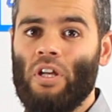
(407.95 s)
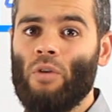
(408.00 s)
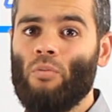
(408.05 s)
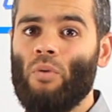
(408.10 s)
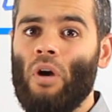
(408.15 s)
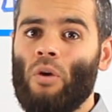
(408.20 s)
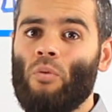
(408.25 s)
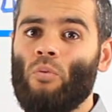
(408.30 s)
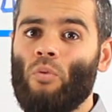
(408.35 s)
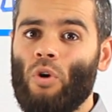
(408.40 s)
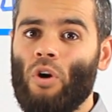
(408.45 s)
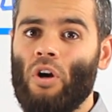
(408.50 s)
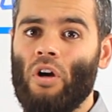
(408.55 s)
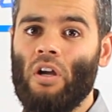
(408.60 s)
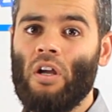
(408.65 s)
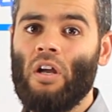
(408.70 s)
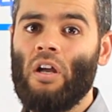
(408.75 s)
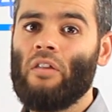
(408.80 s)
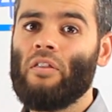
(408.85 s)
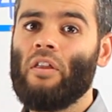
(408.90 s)
it won't
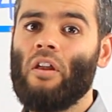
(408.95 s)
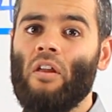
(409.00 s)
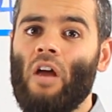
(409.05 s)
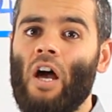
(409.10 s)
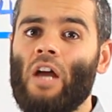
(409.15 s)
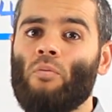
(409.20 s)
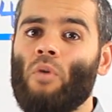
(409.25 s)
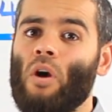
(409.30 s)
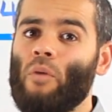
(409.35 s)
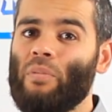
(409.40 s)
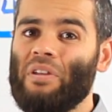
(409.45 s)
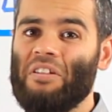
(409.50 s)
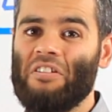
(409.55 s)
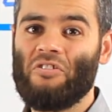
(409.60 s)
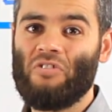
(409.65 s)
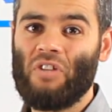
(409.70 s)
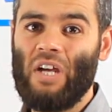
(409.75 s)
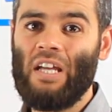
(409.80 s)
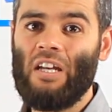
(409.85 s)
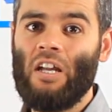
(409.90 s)
work. The line won't be
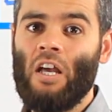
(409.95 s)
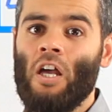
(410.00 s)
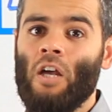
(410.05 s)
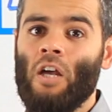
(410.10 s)
straight